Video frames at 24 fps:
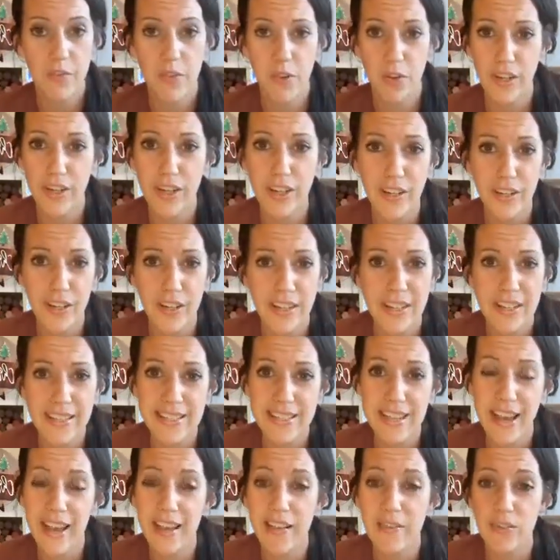if you're
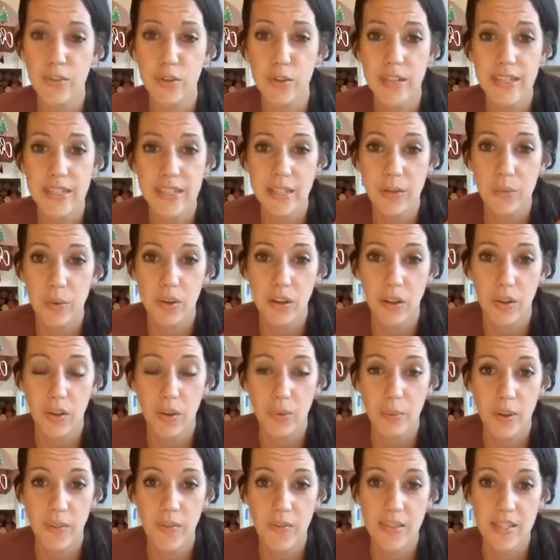curious, I have no idea what
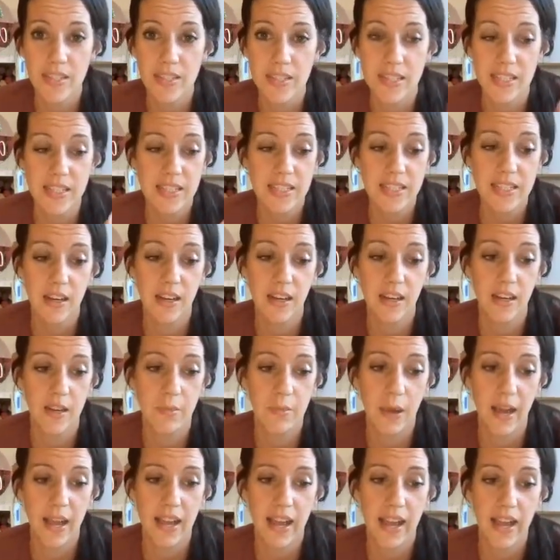color red this is.
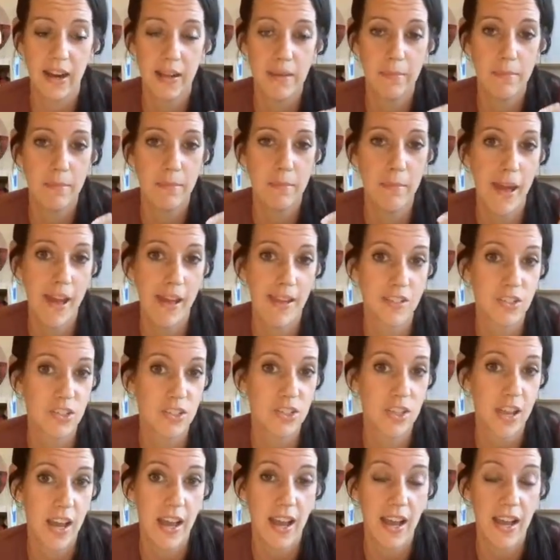I had it
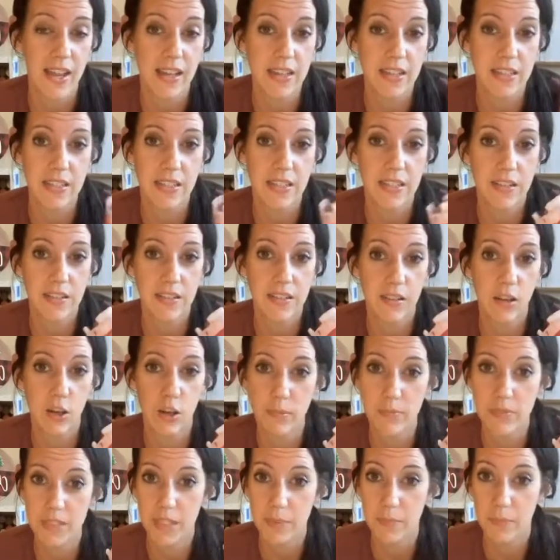matched at
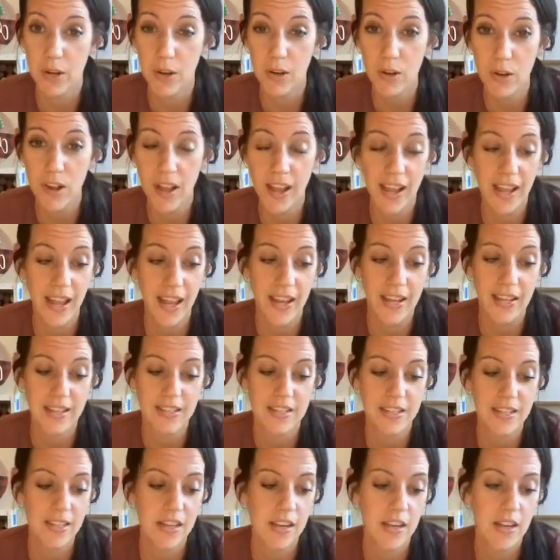Home Depot,
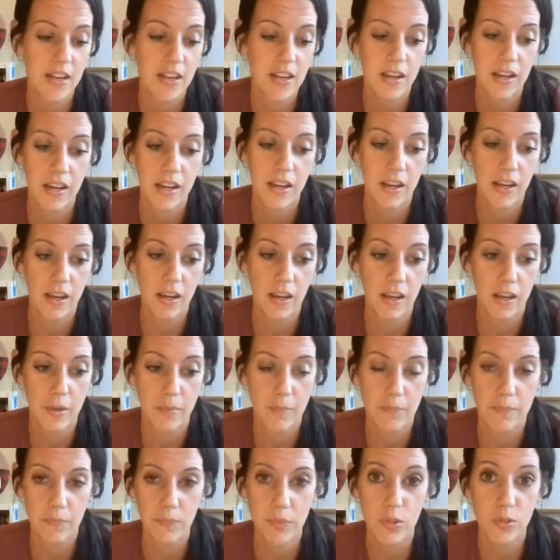and
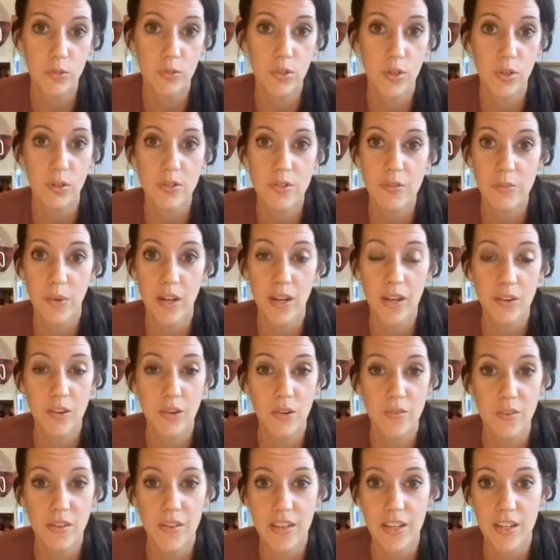who knows what
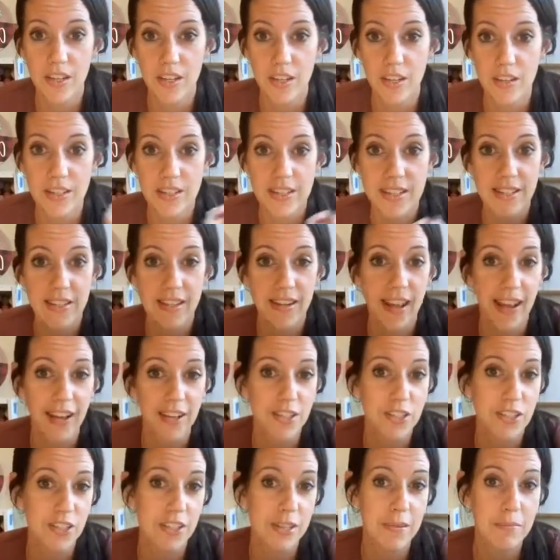over the years it
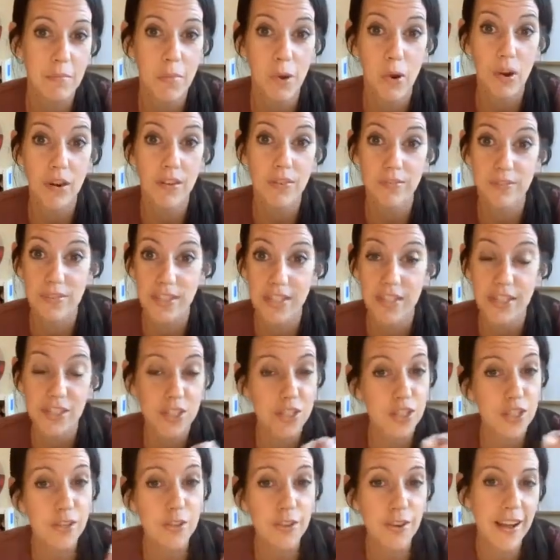actually morphed
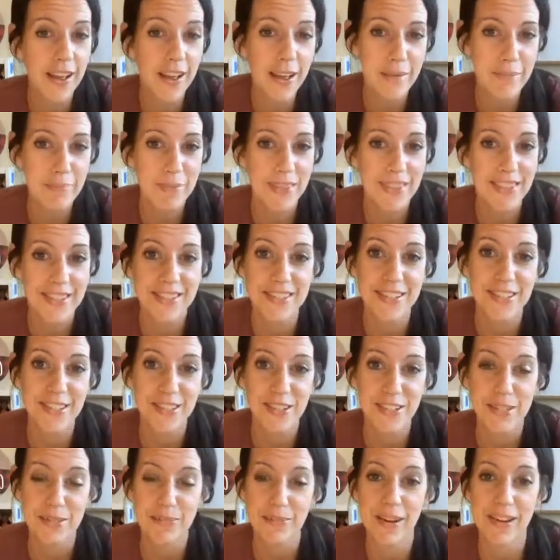into, but this is
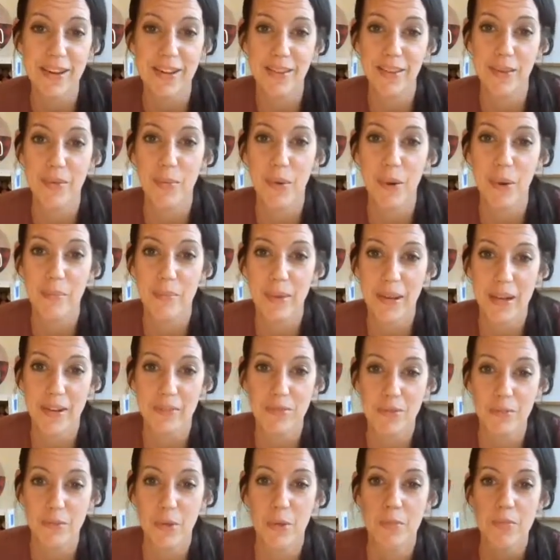just regular wall
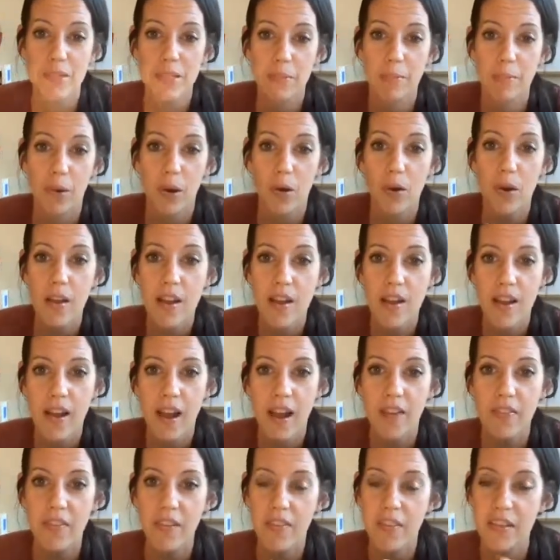paint from Home Depot,
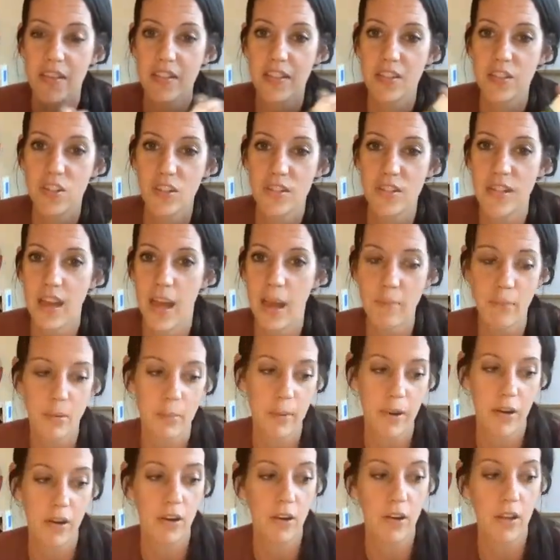and then this is just the
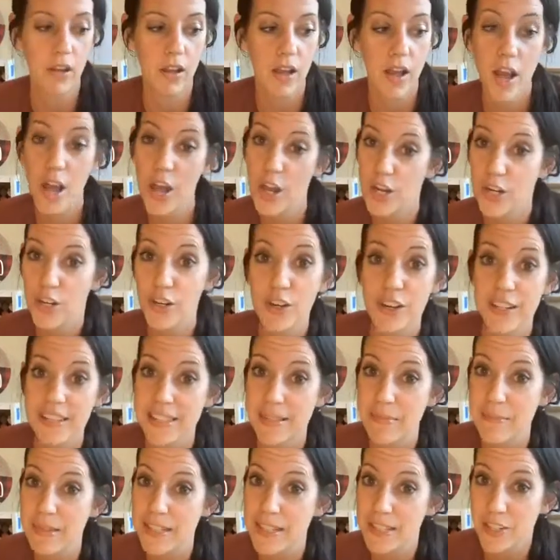Apple Barrel
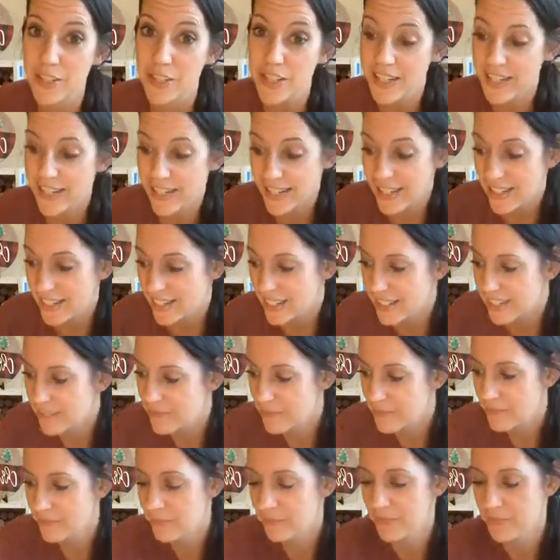Christmas green.
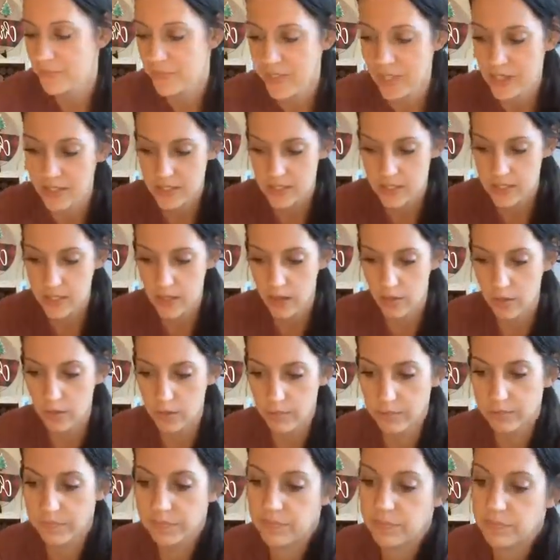So
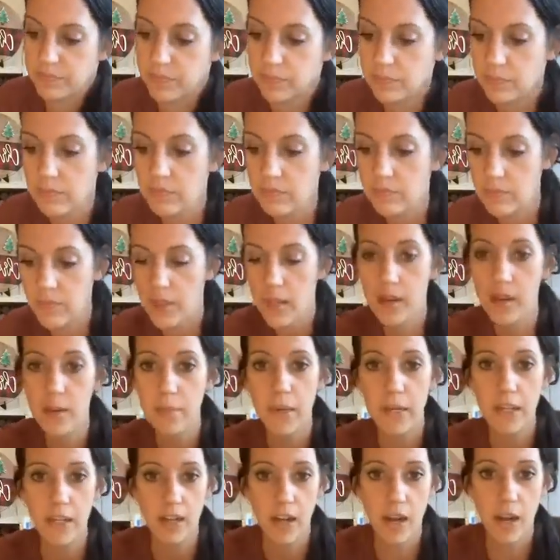
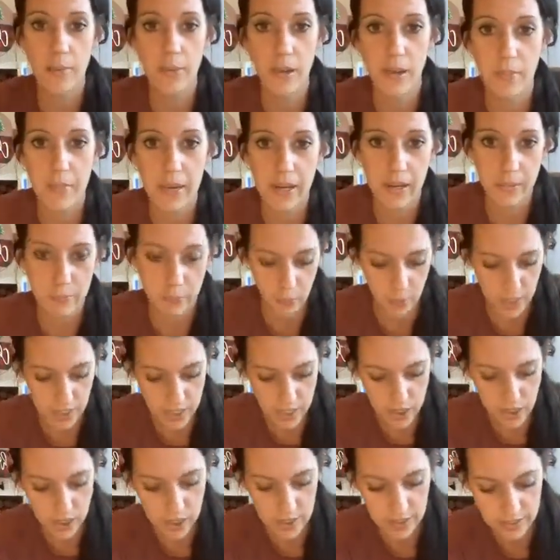I'm going to grab a makeup
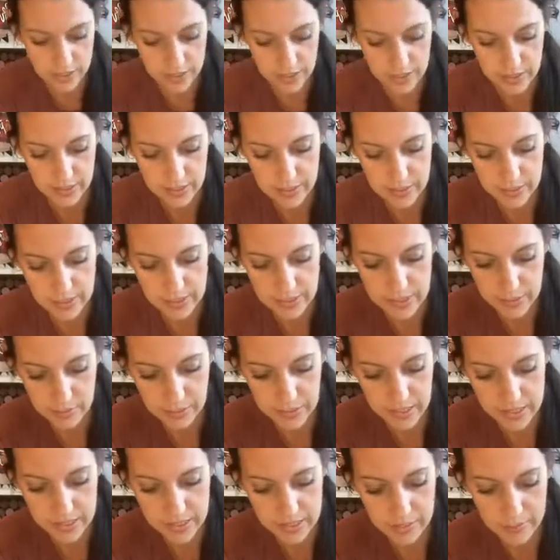wedge,
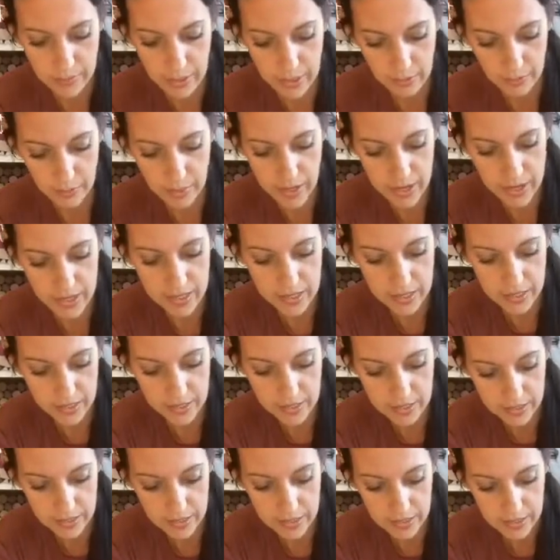dip it into my red.
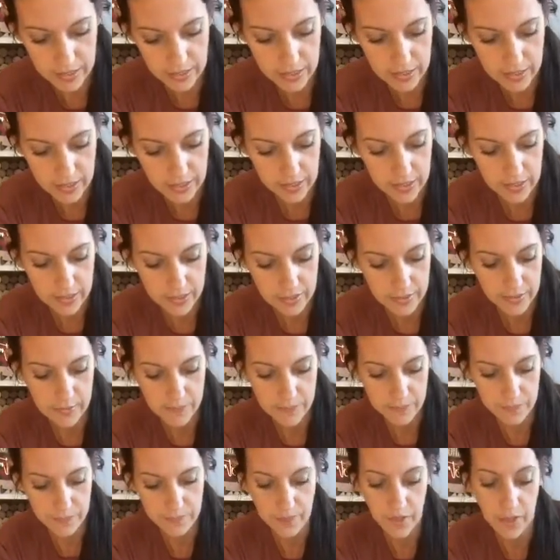
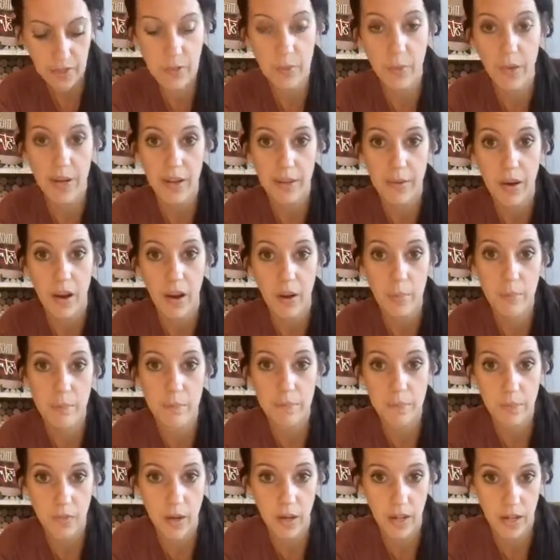Now you want to
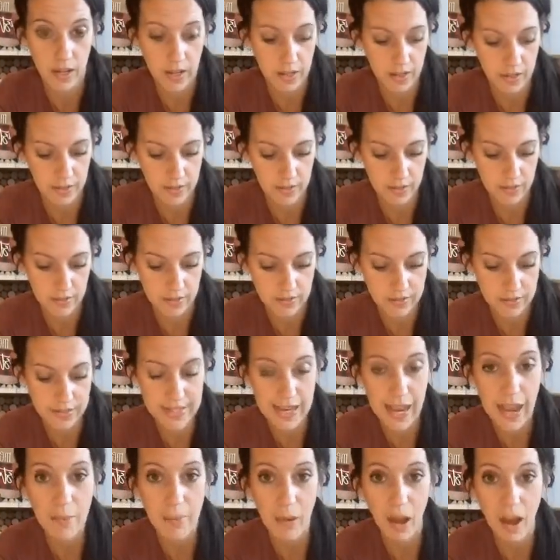
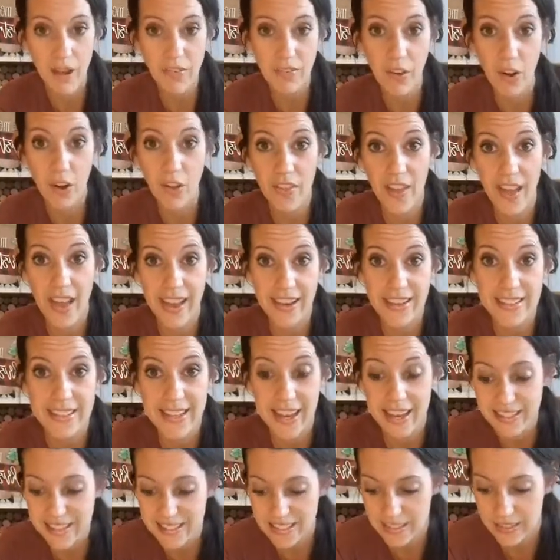dab off all the
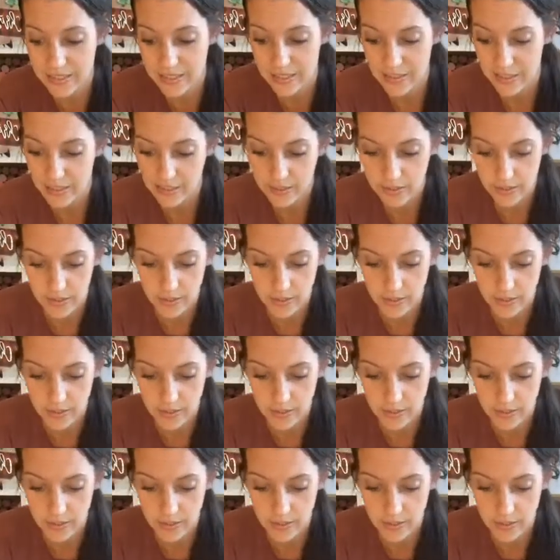excess.